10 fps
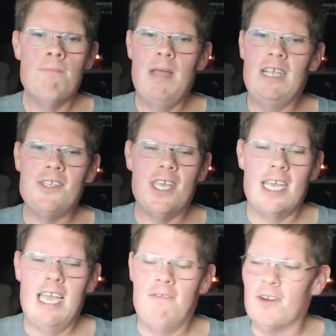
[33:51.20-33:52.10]
Best
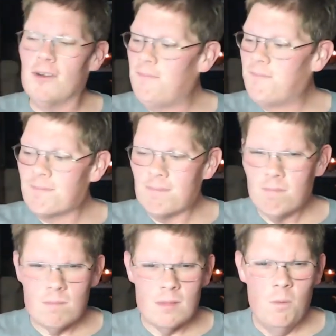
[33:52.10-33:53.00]
thing ever
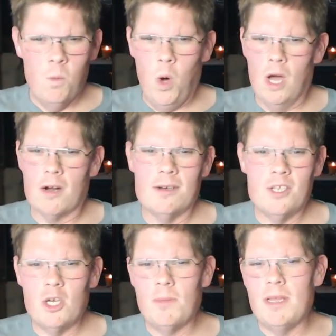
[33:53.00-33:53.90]
water.
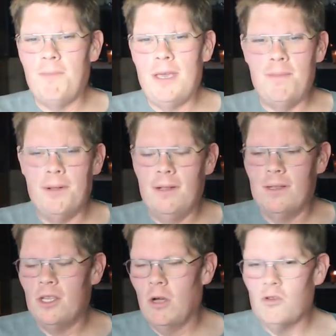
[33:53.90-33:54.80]
So many people
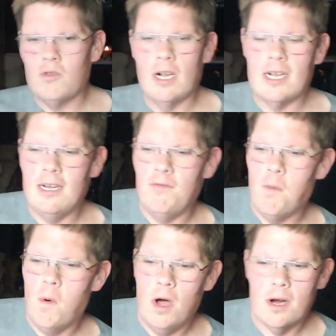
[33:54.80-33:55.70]
don't drink enough
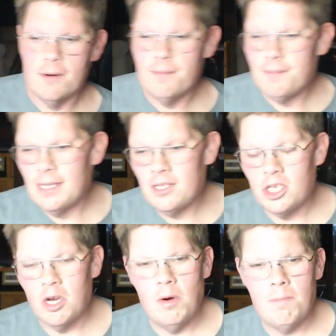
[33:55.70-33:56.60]
water. It's
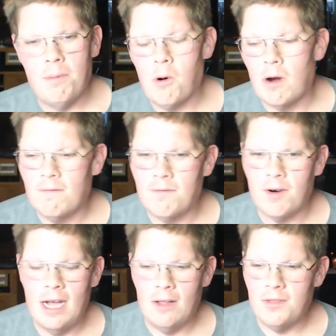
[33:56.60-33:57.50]
so important
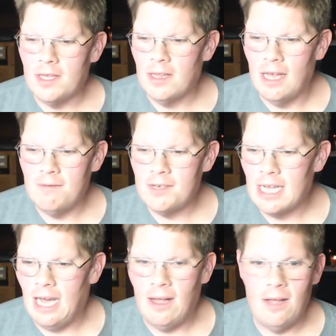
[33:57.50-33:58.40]
for a healthy
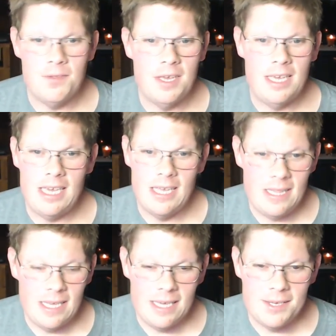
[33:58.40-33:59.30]
lifestyle, healthy
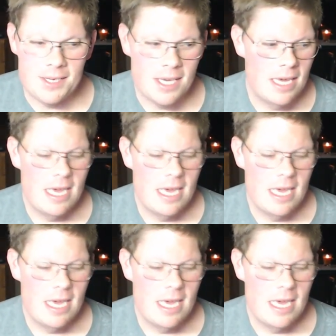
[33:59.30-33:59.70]
kidneys,